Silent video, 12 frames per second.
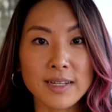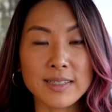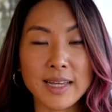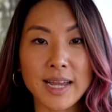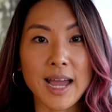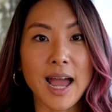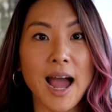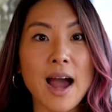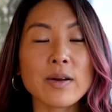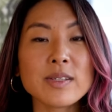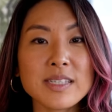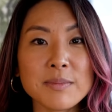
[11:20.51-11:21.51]
Like,
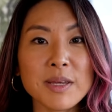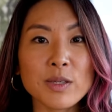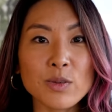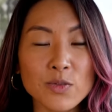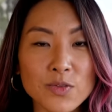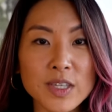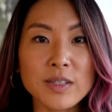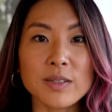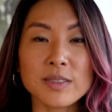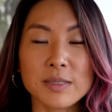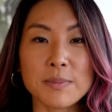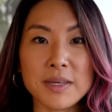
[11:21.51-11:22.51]
how does it make you
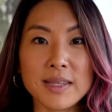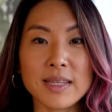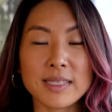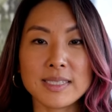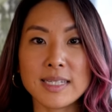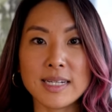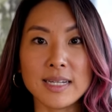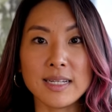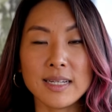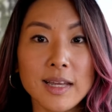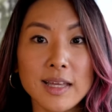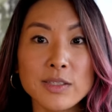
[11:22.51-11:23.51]
feel to be in that city?
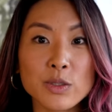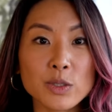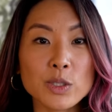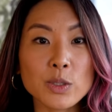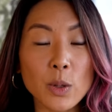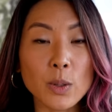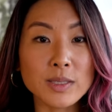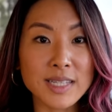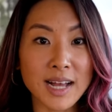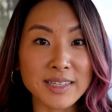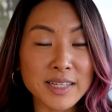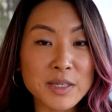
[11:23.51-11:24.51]
Is your soul
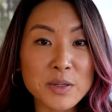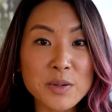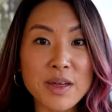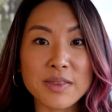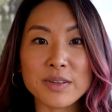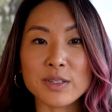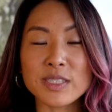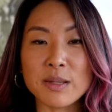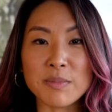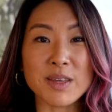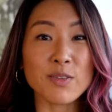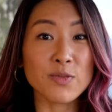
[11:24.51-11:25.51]
telling you that there's
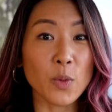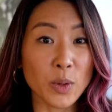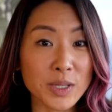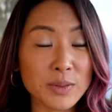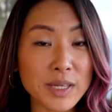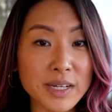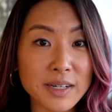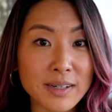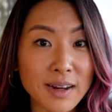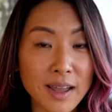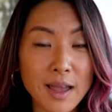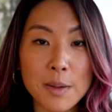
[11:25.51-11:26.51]
something for you
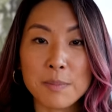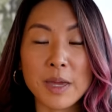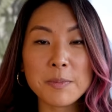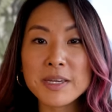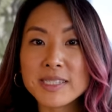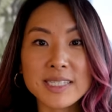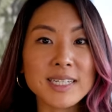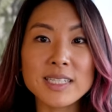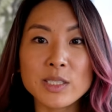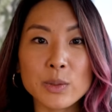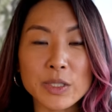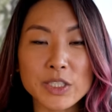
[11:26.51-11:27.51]
here? Maybe it's an
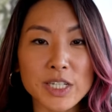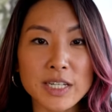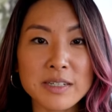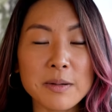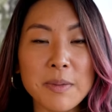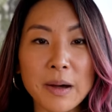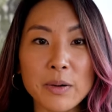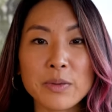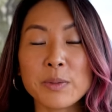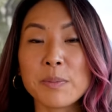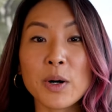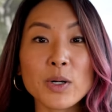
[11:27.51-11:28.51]
intuition about
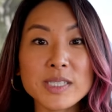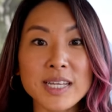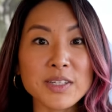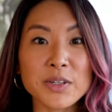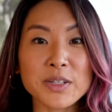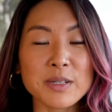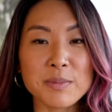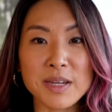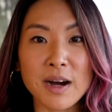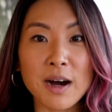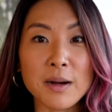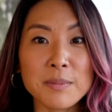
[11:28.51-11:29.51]
the person you're gonna
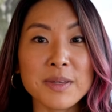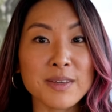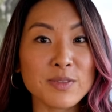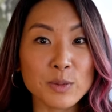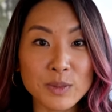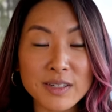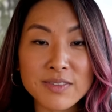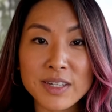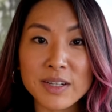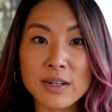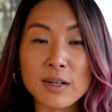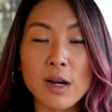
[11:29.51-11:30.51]
become if you live
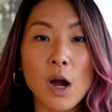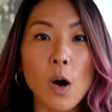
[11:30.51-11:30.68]
here,